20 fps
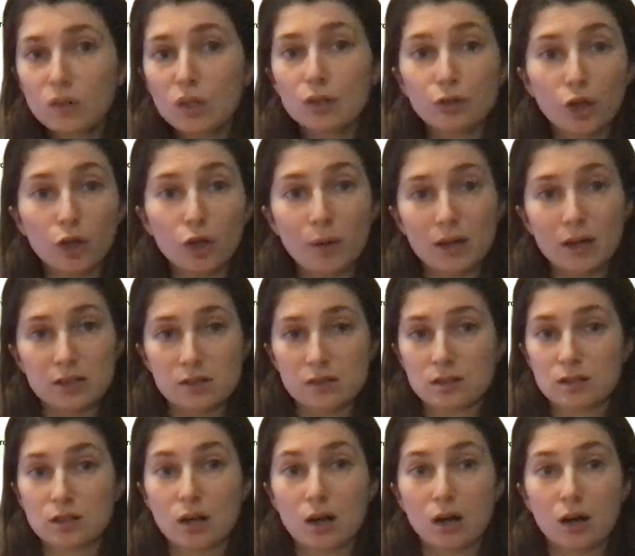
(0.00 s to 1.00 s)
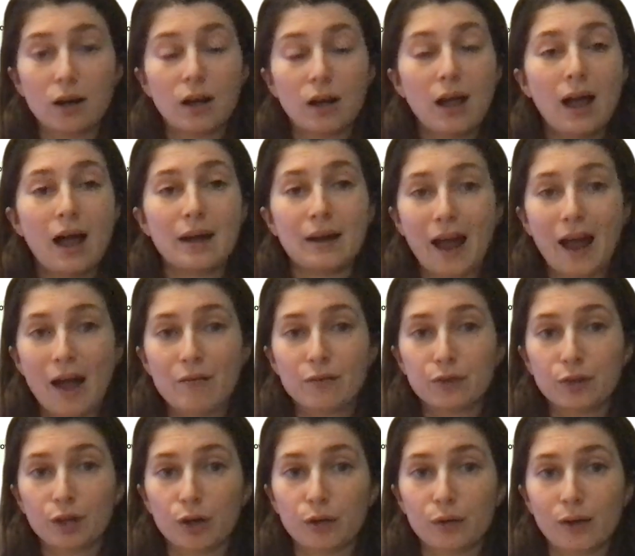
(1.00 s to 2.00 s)
go back to the start, and have a
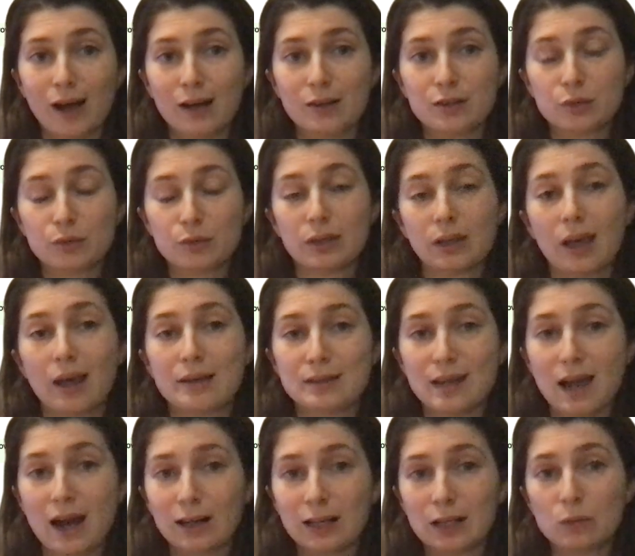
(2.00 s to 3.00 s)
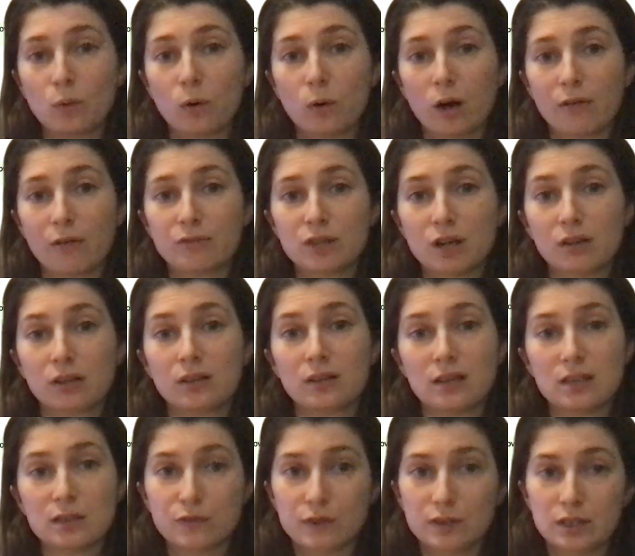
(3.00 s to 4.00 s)
go at doing exactly what I've done in
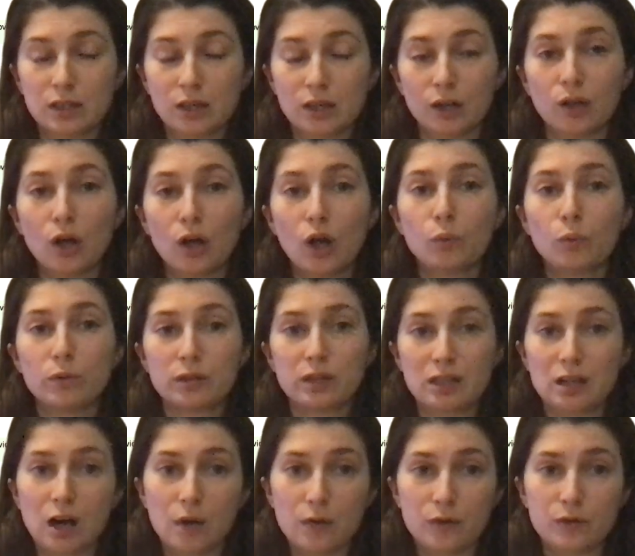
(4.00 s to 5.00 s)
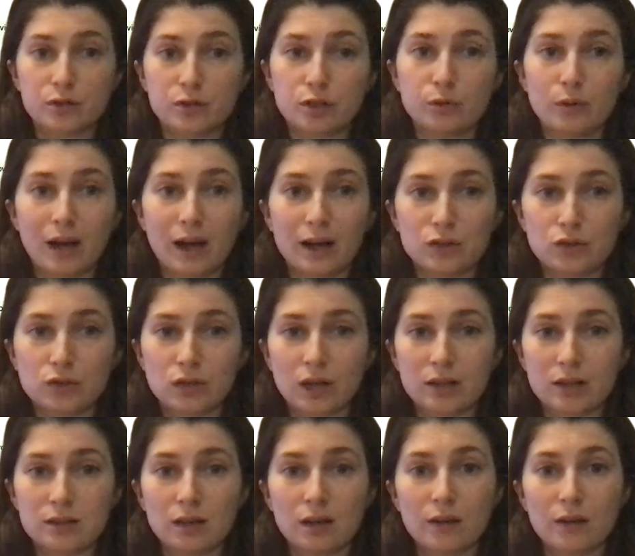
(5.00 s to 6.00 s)
this video with the other two extracts
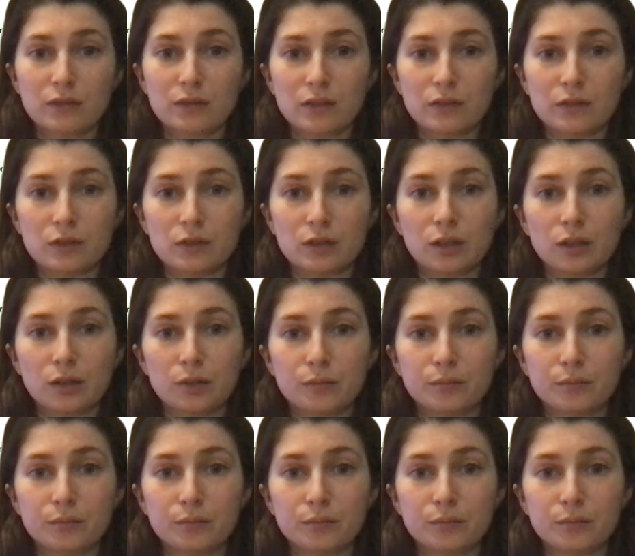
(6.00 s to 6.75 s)
that I've given you.